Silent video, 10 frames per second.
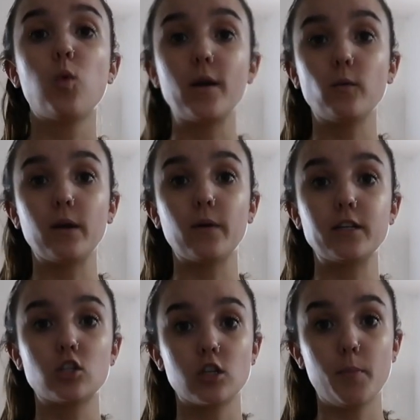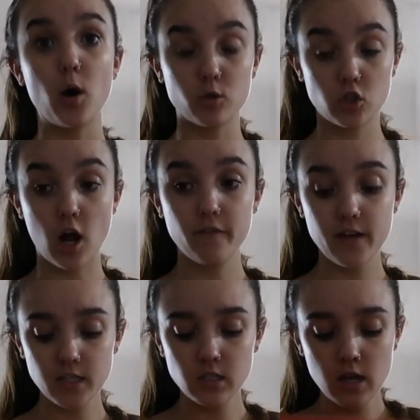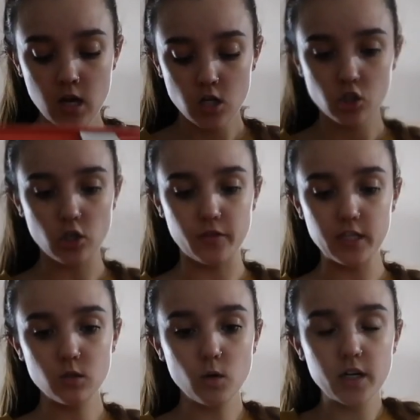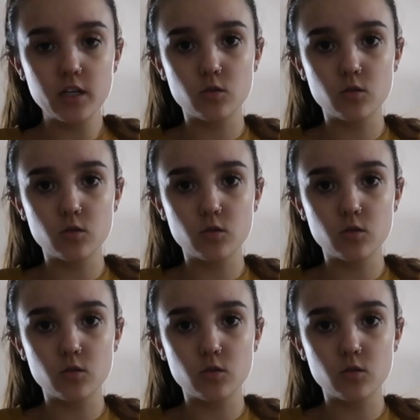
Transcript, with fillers: when we went to the post office. So this one